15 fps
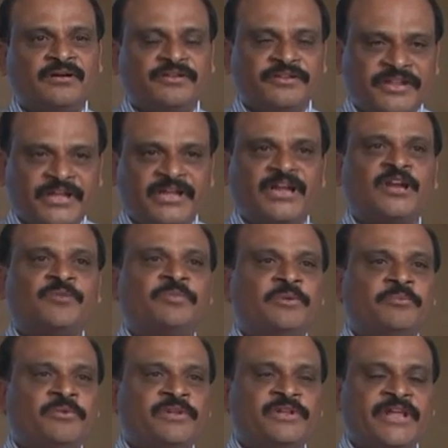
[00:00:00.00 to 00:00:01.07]
There are
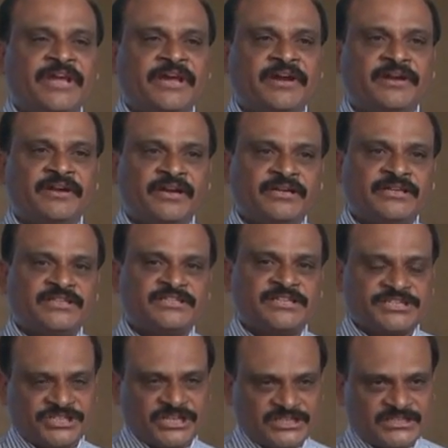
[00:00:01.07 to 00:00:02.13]
people, they conduct the
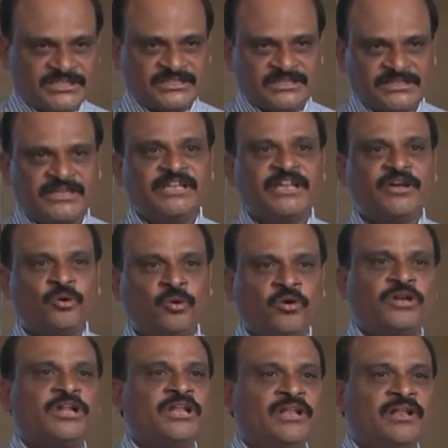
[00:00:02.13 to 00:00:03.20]
sessions in a
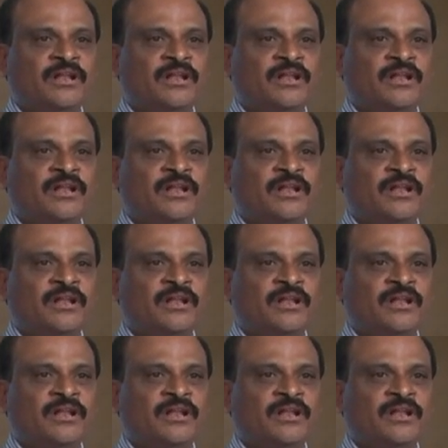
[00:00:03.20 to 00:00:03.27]
hotel,